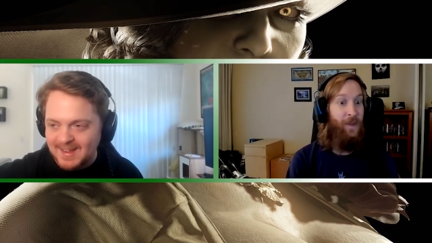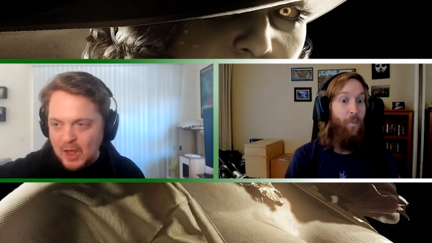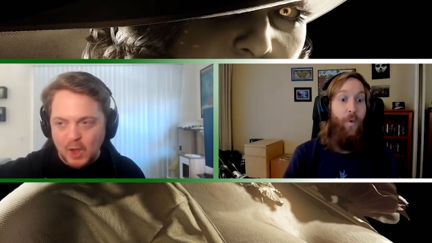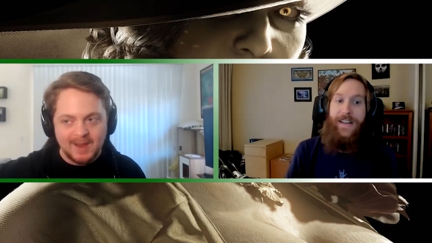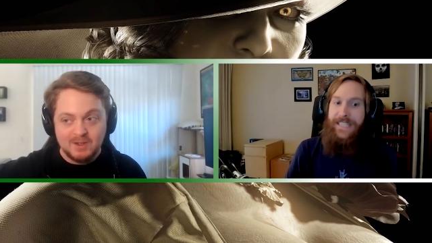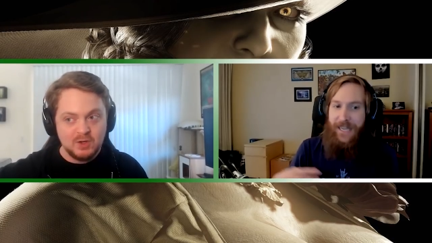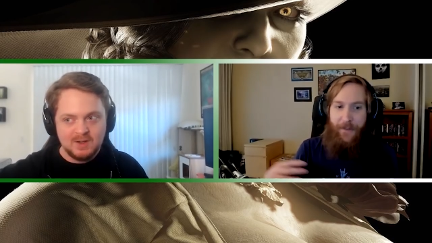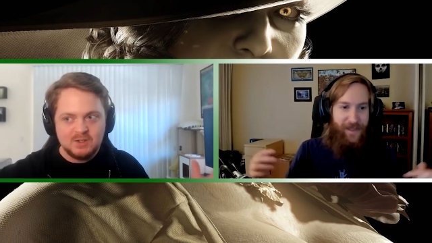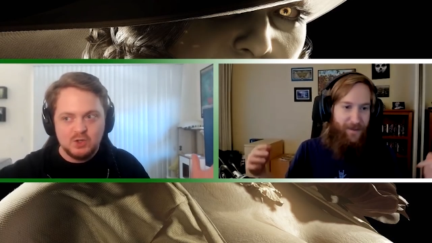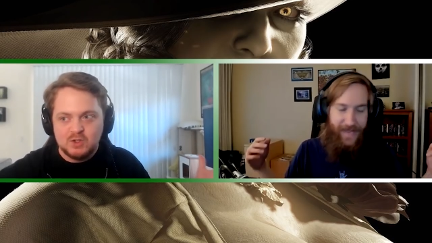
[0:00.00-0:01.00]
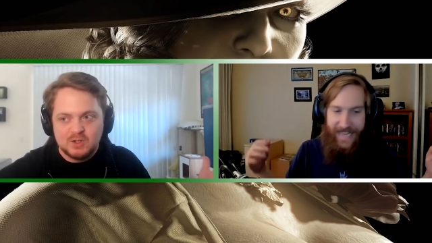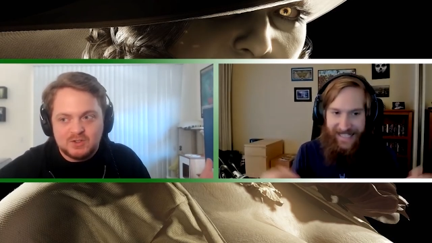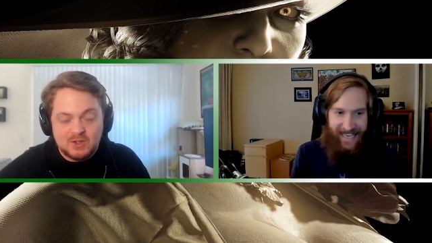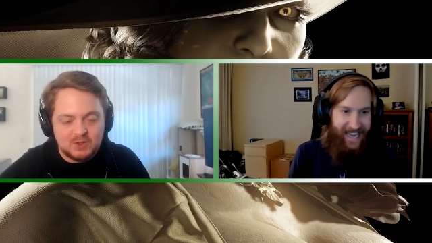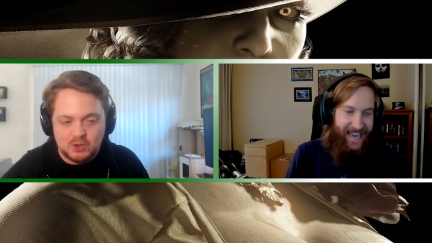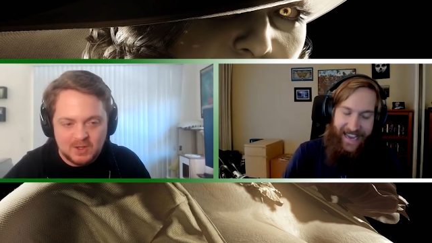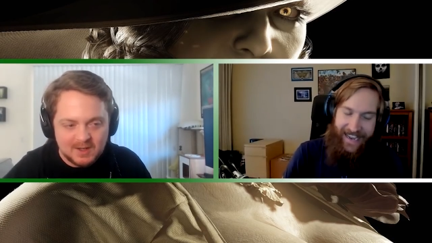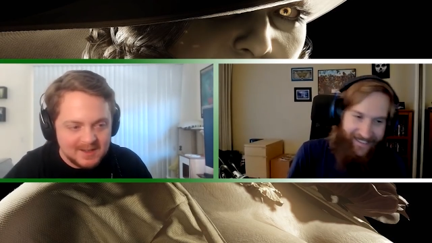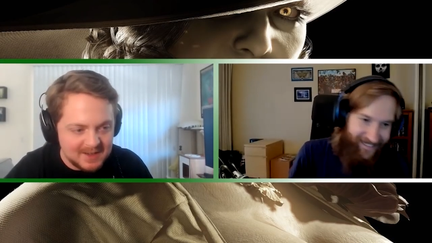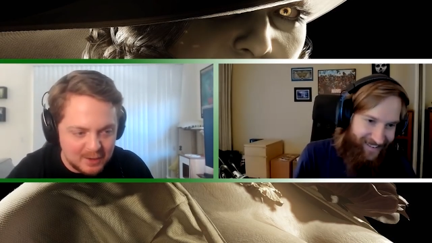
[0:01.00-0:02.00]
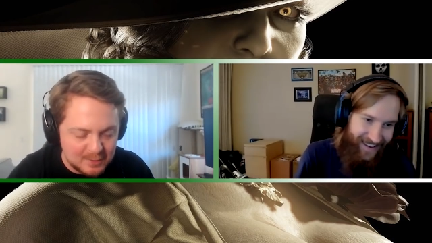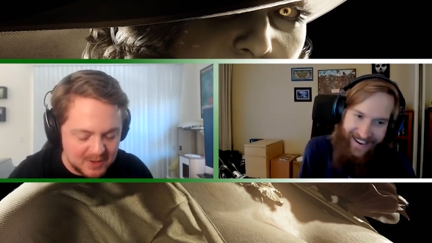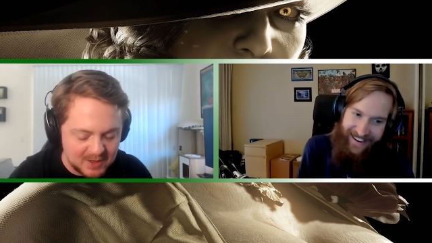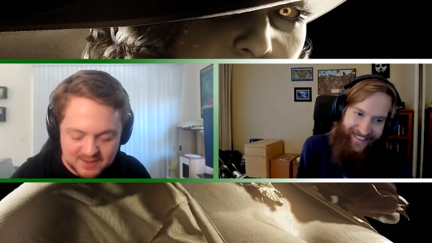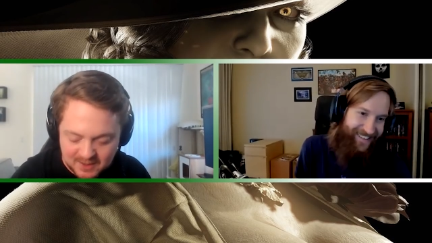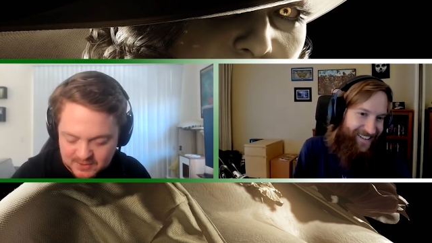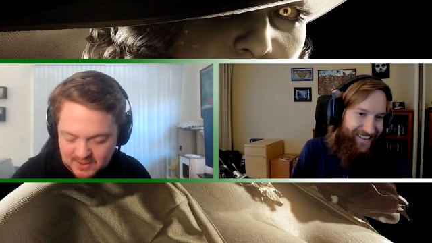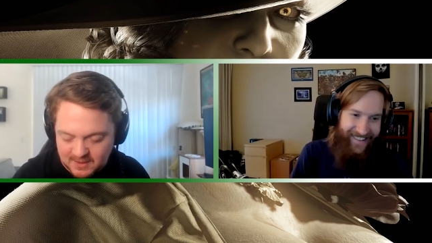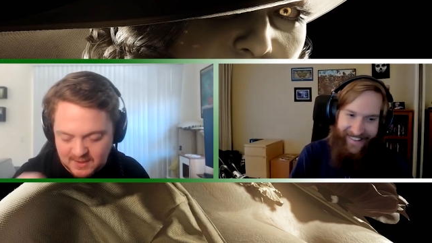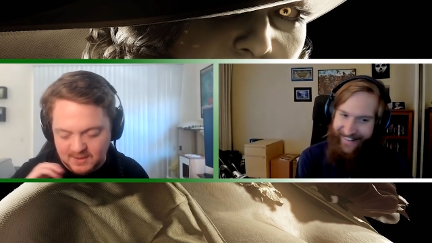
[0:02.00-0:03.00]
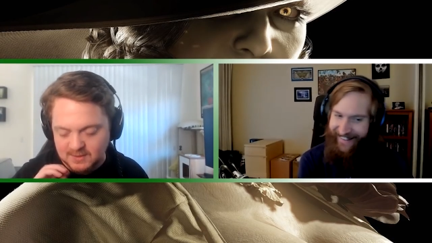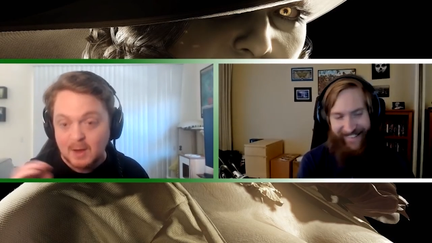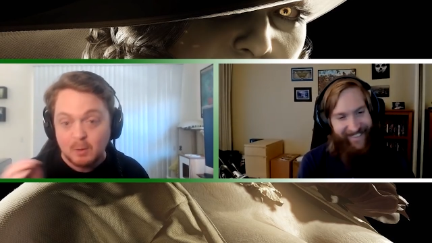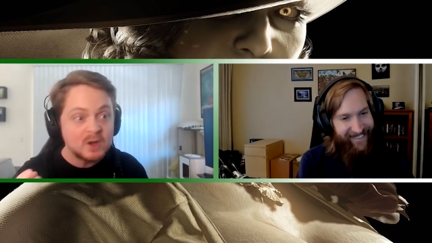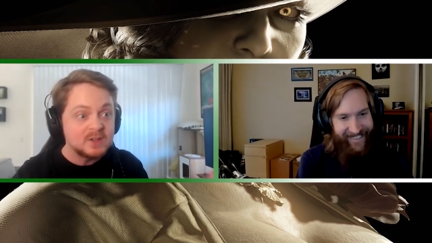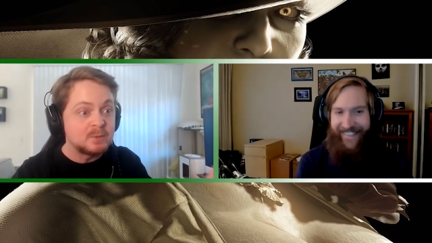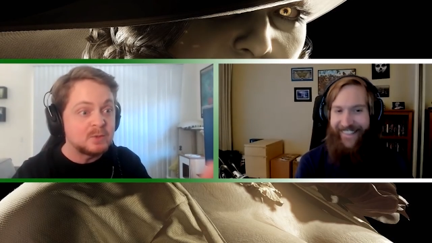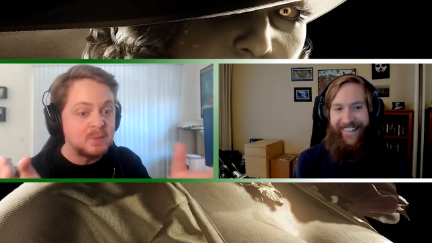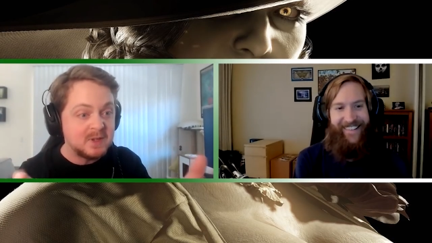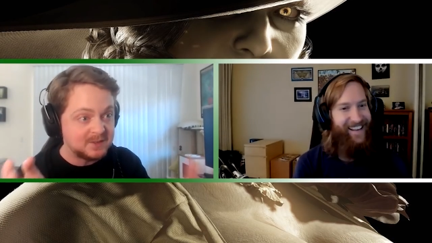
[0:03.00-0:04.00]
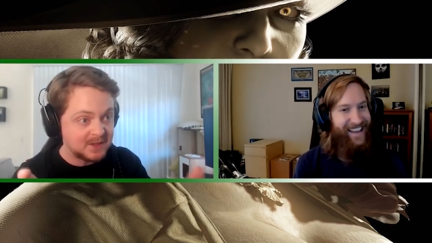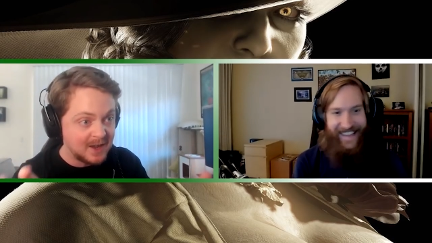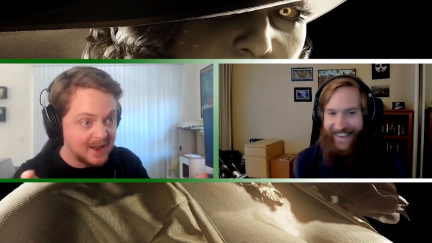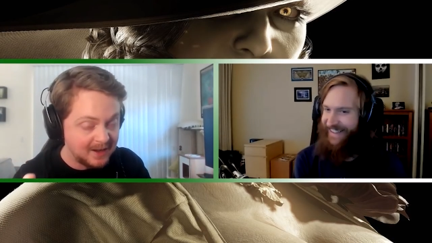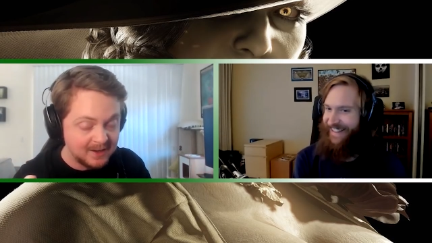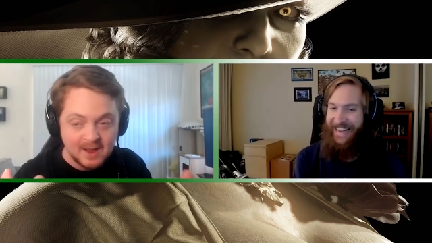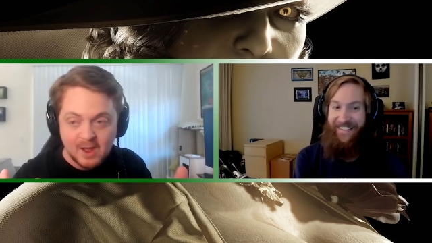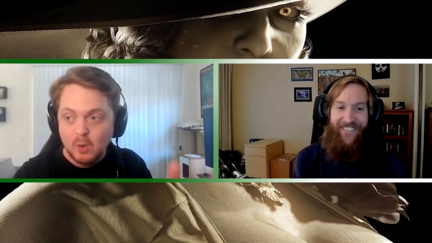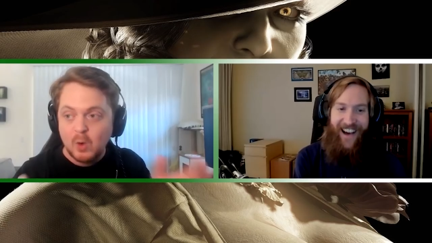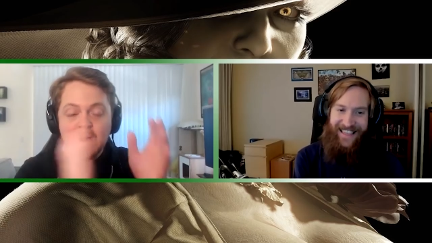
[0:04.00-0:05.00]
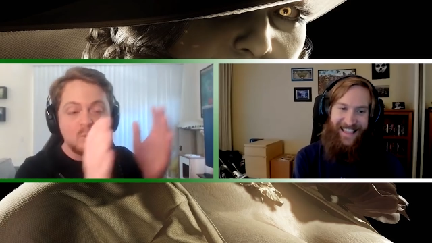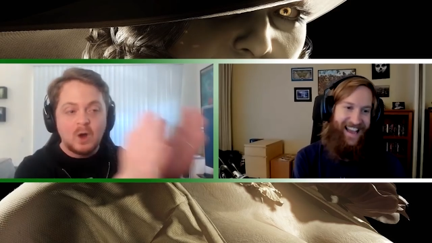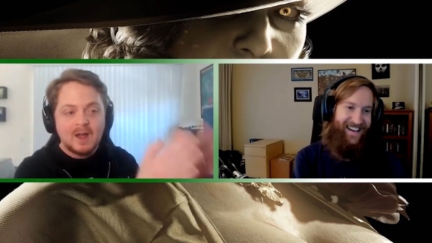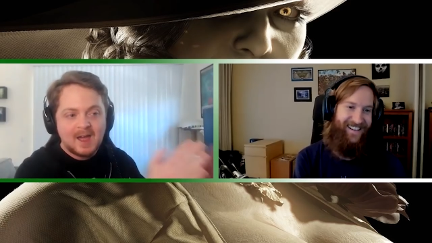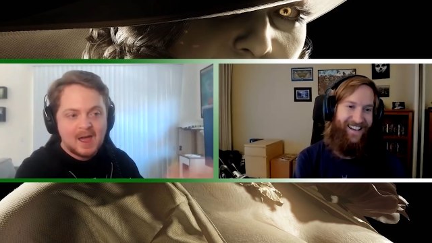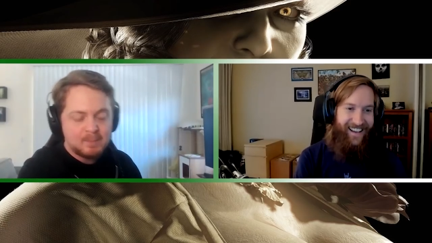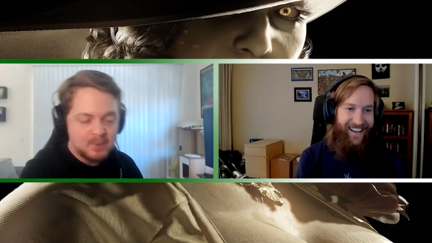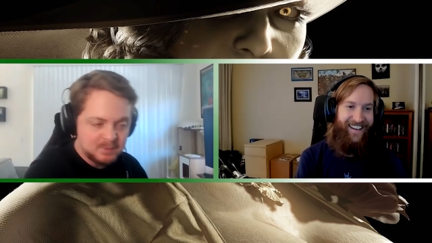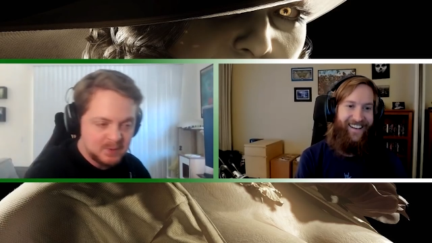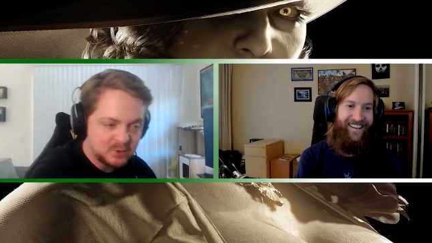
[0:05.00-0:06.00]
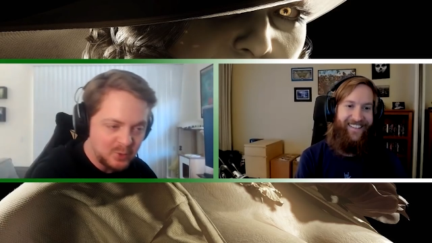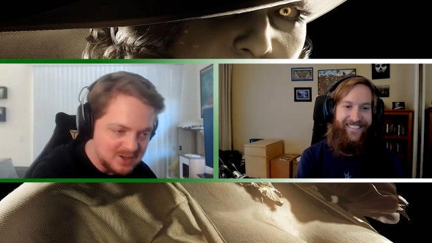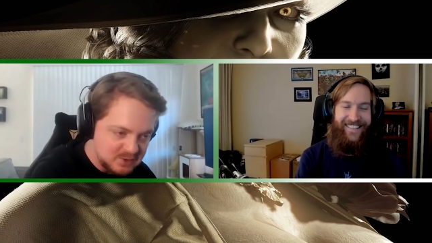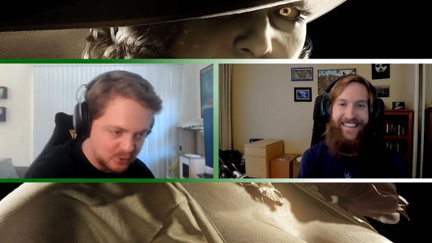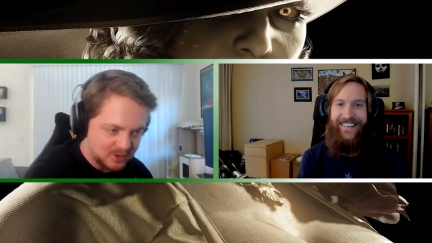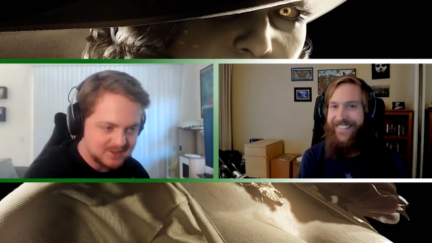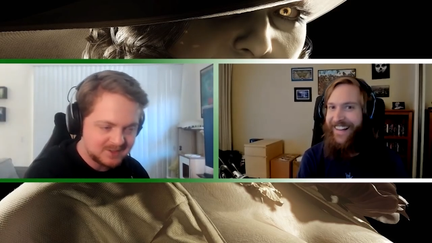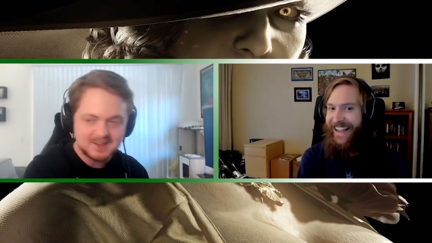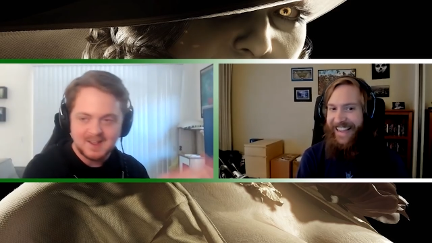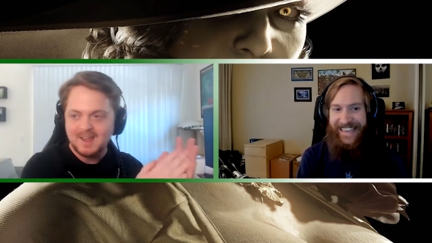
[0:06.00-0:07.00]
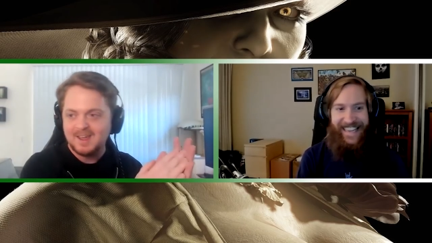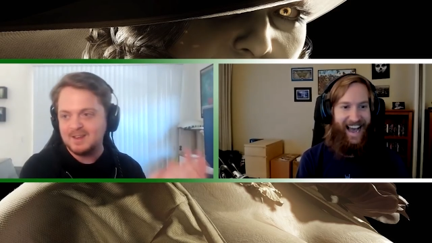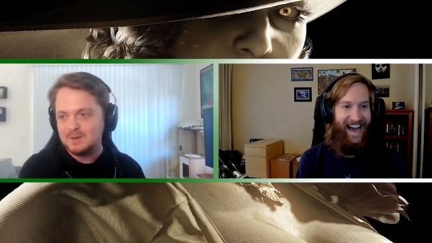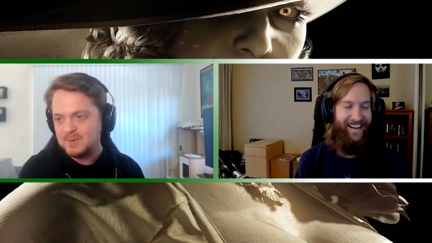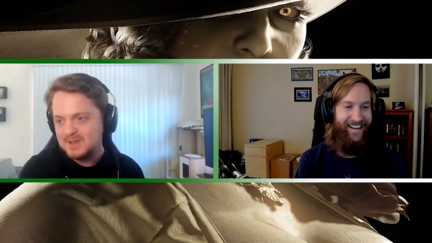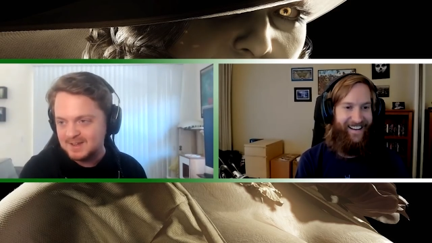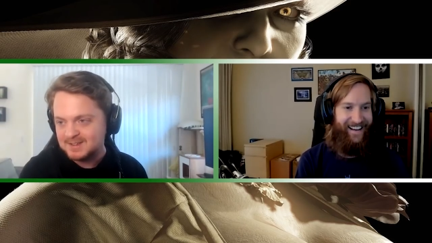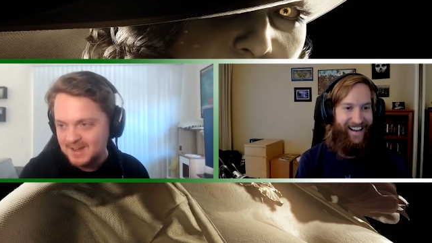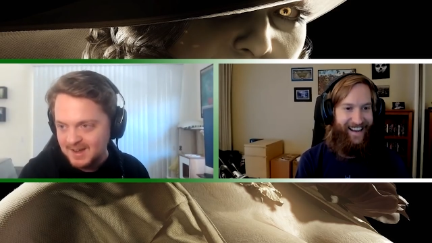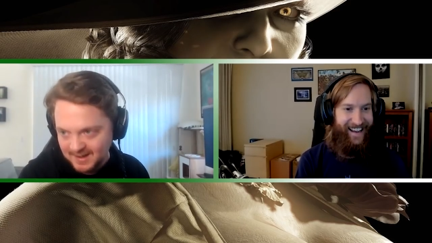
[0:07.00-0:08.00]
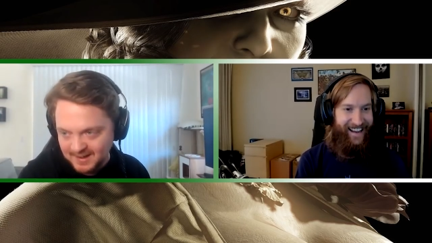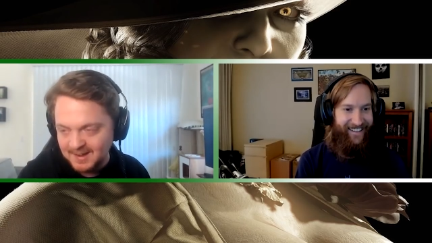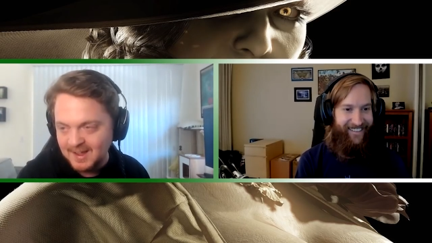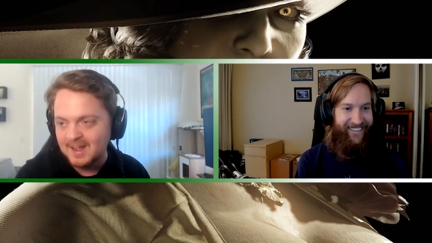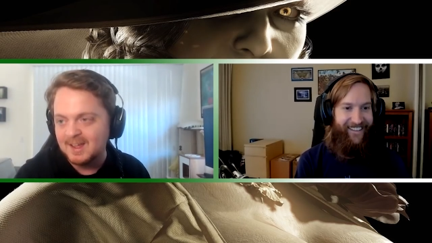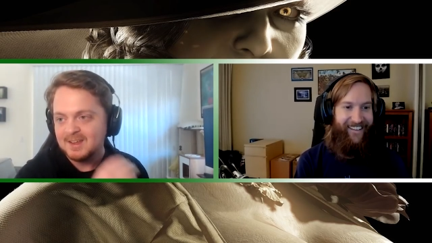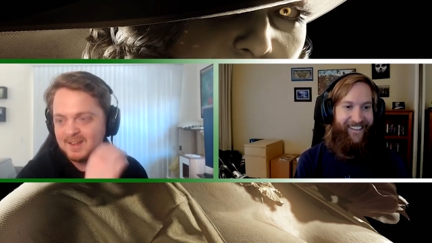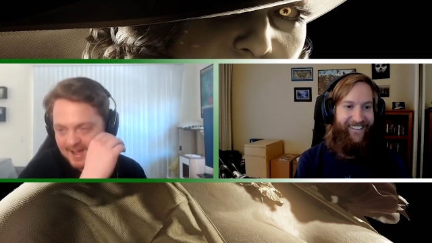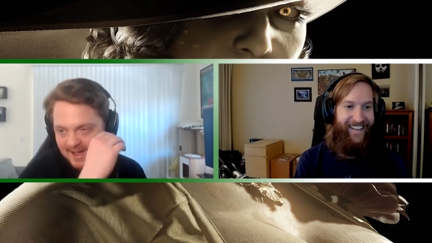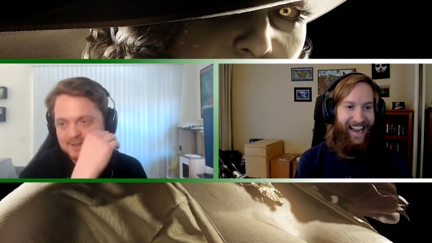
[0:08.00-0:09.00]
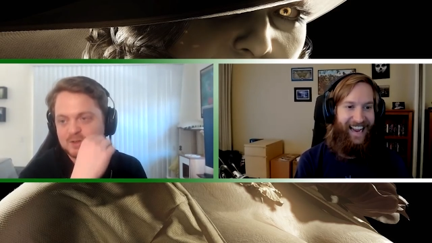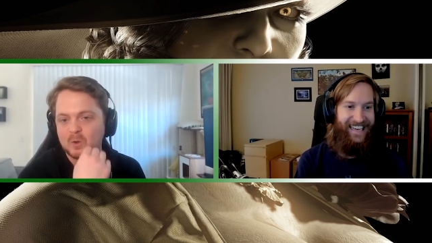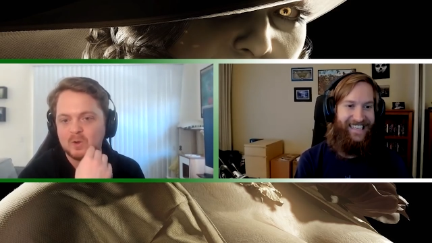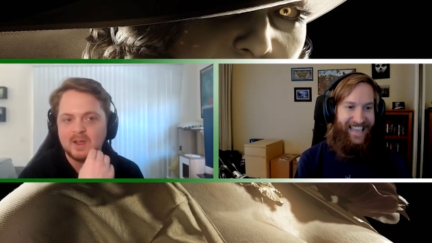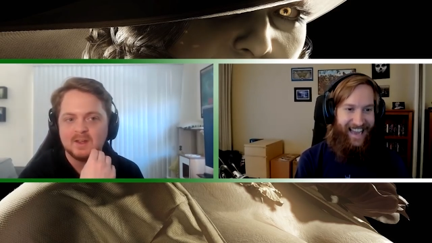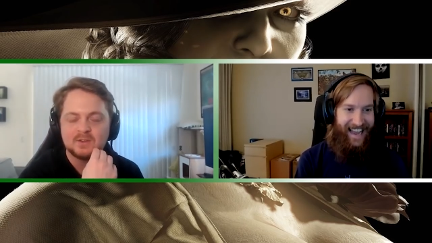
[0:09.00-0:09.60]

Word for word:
Speaker 1: What is, is up with the B S A A? Chilling out in Barry's house. Yeah, yeah, yeah. What is up with the B S A A? Like, what and the... what happened between Chris and yeah. the B S A A? Yeah, totally. And